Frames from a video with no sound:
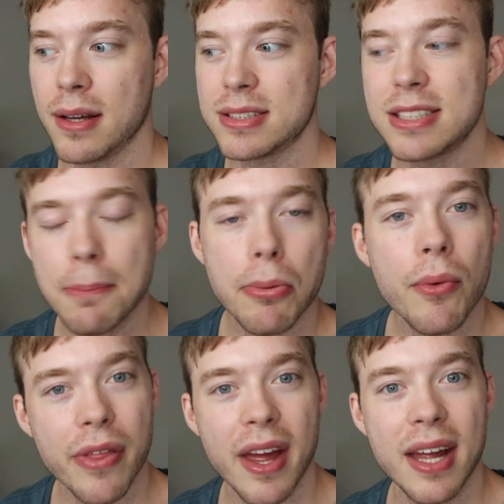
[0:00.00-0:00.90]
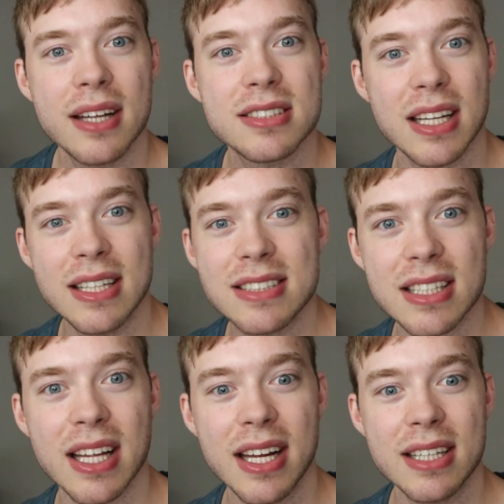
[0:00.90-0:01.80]
Simple things, easy
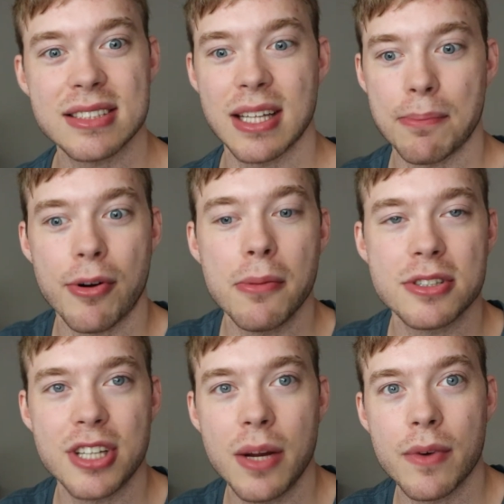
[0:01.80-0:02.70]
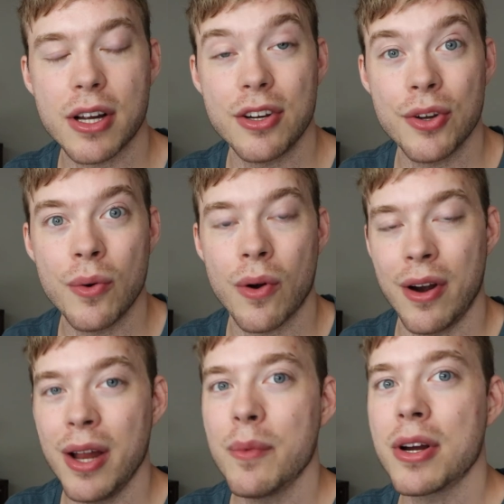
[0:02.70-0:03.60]
things that pretty much anyone can do
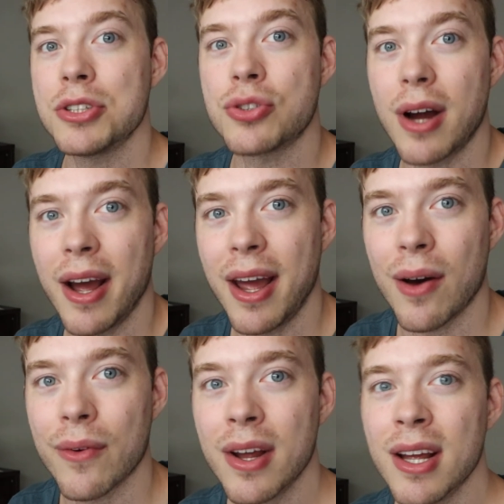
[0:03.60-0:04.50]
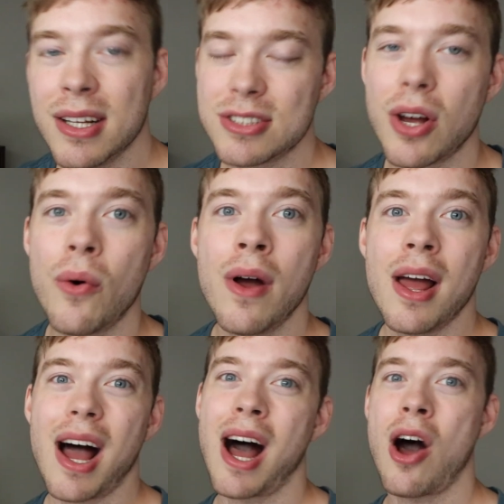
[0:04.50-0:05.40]
or anyone can try out. So
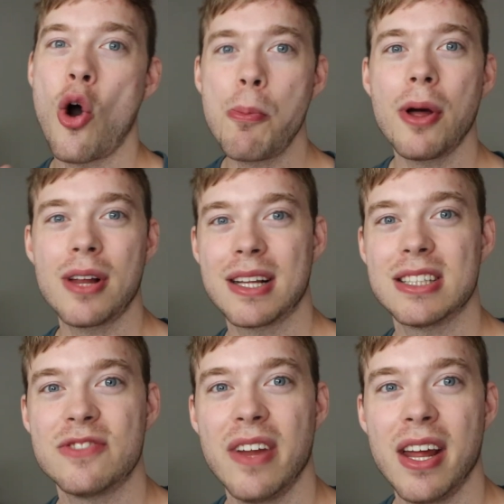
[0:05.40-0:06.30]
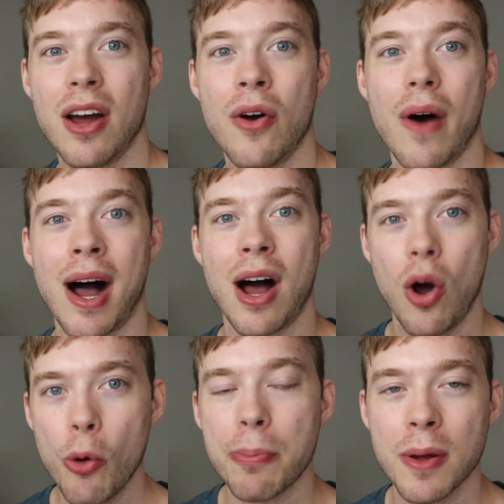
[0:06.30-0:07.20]
I hope y'all liked this video. I
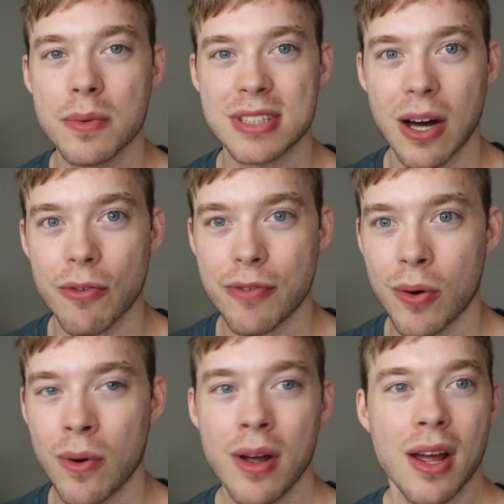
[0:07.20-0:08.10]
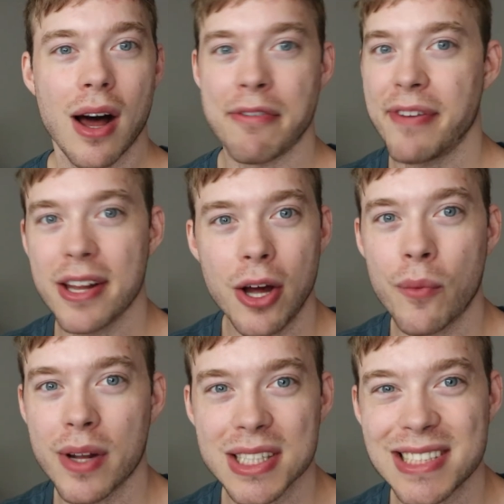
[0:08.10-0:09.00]
hope it was helpful. A fellow
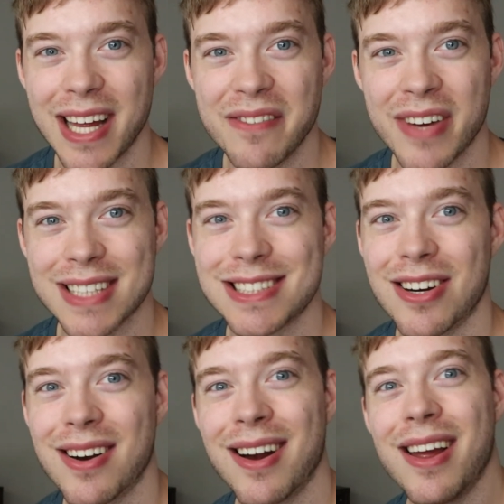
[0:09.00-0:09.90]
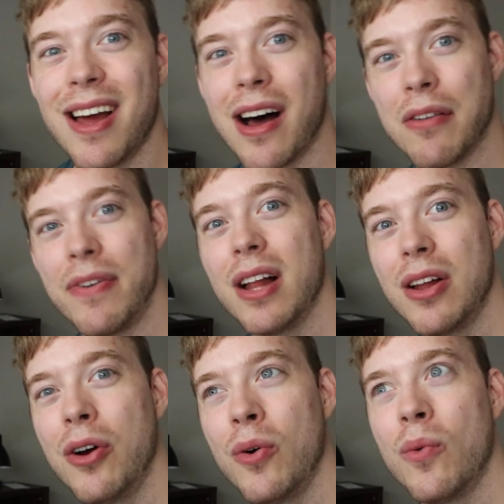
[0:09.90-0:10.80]
real estate investor, a
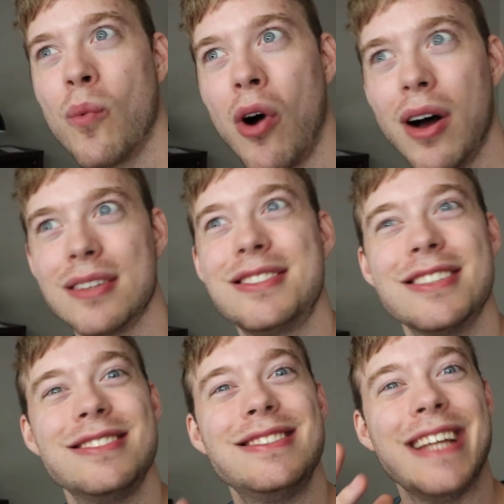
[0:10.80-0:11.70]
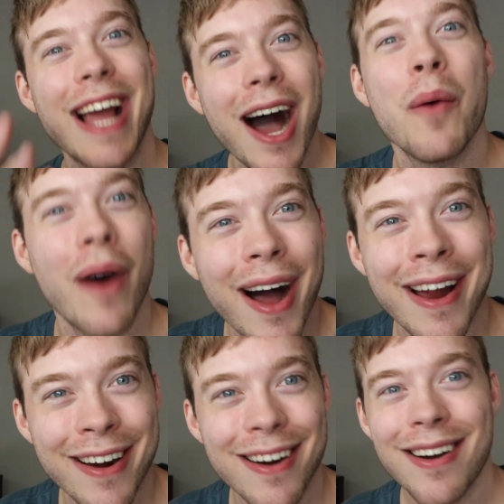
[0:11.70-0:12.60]
fellow want to
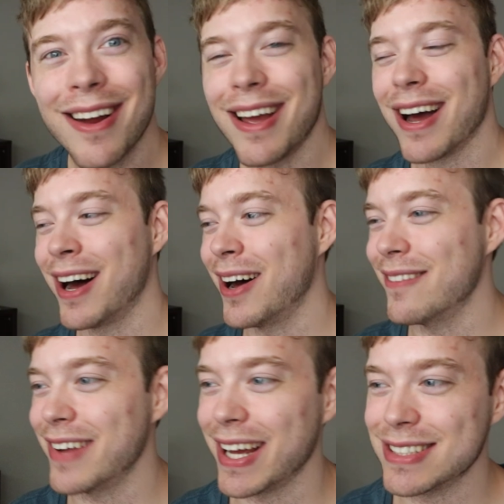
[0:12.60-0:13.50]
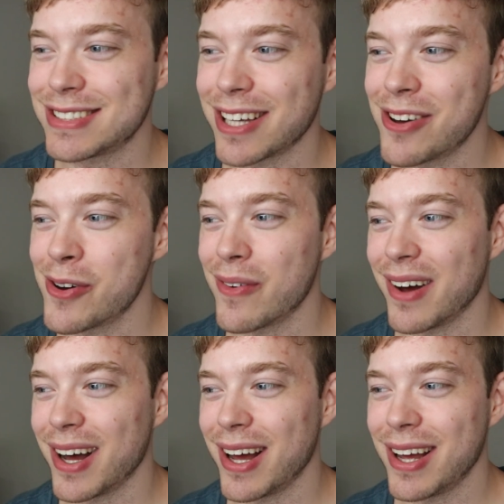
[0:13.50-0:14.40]
DIYer, and
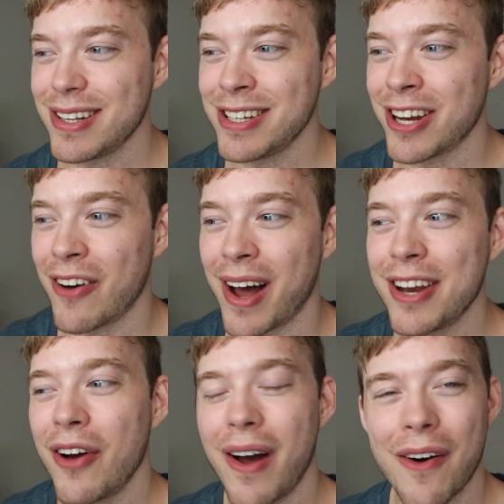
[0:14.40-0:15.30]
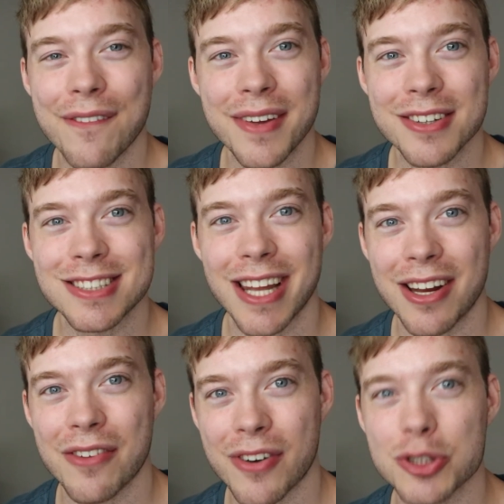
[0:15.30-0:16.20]
so you know, I know how it feels
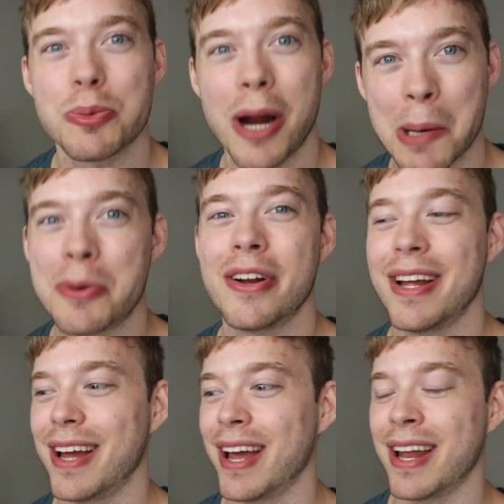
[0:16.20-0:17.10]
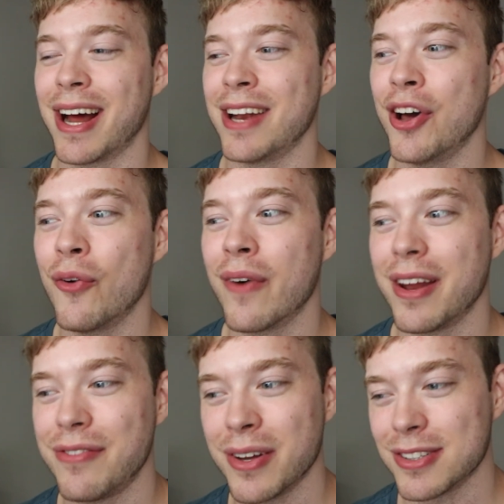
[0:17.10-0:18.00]
getting your first property, and I know
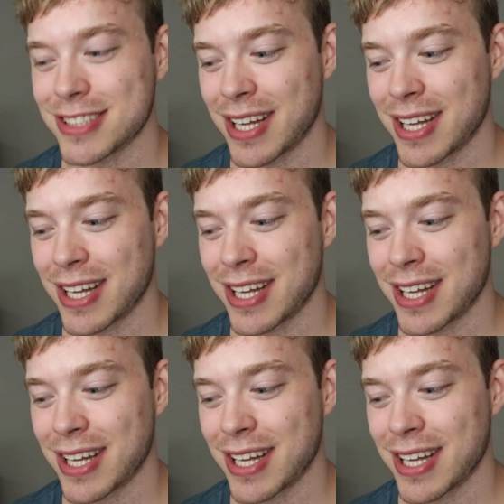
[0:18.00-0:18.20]
what it feels